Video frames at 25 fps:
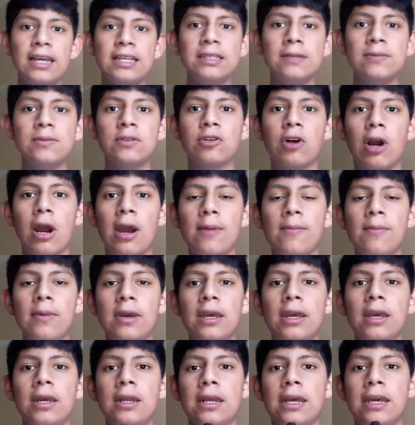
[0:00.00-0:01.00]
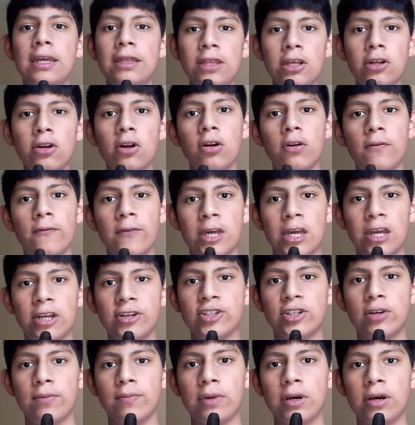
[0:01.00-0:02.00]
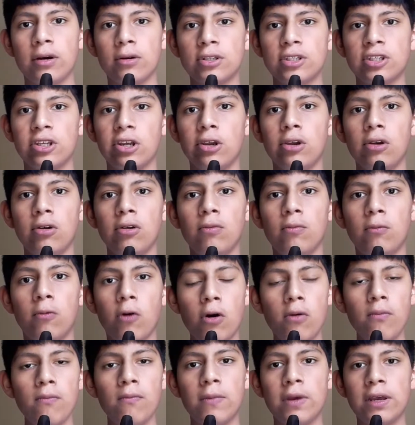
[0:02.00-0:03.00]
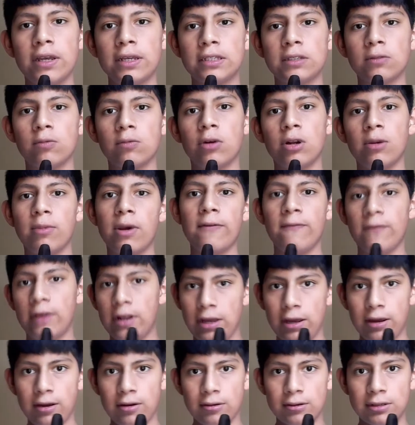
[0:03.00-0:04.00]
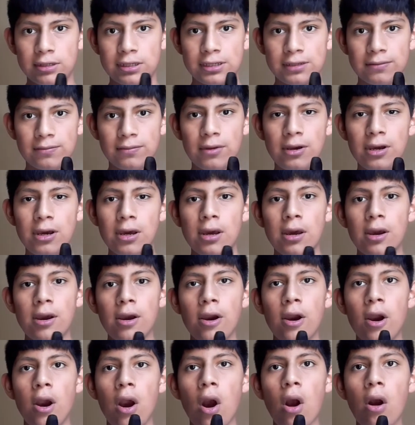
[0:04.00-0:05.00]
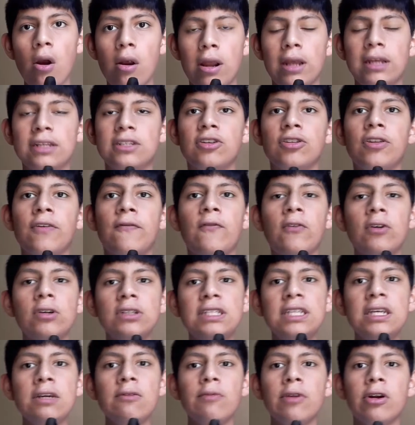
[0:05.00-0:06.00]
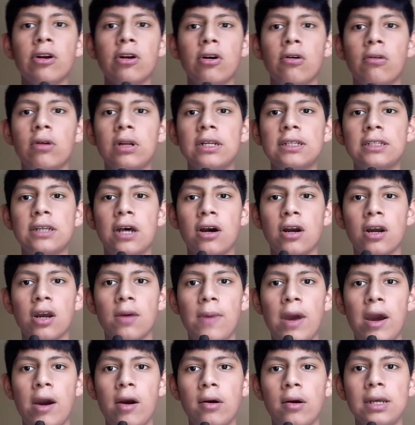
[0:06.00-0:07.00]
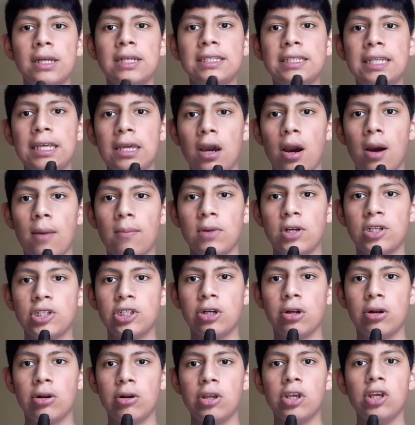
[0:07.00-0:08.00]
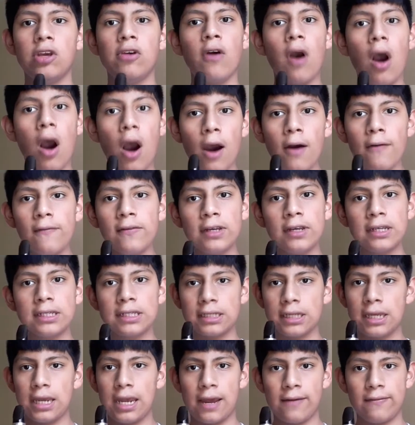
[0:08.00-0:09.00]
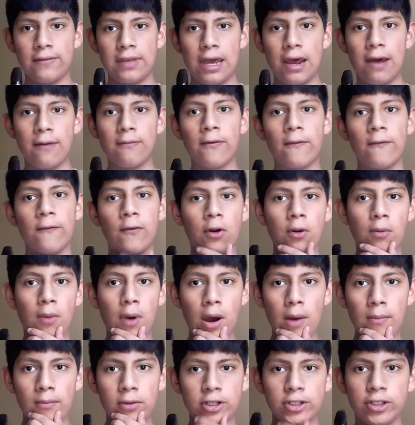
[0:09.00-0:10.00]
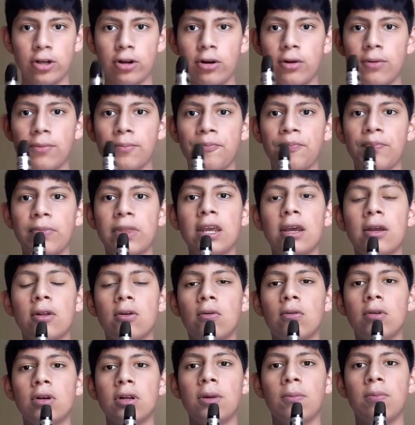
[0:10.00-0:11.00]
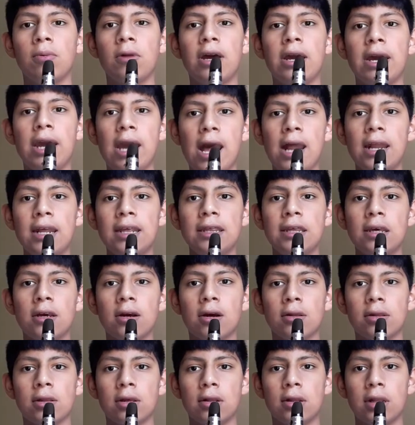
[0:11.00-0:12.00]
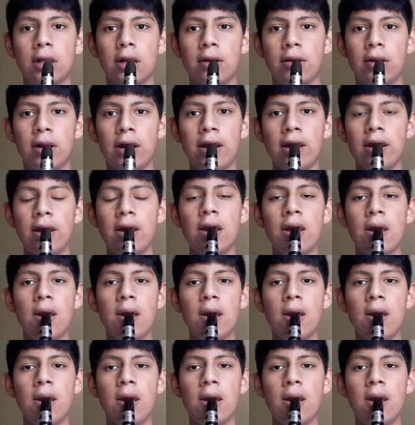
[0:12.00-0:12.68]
subscribe, and hit the notification bell so you won't miss one of my videos. Alright, so the first thing we are going to talk about is the embouchure. You obviously have to have a firm embouchure in order to play anything on the clarinet.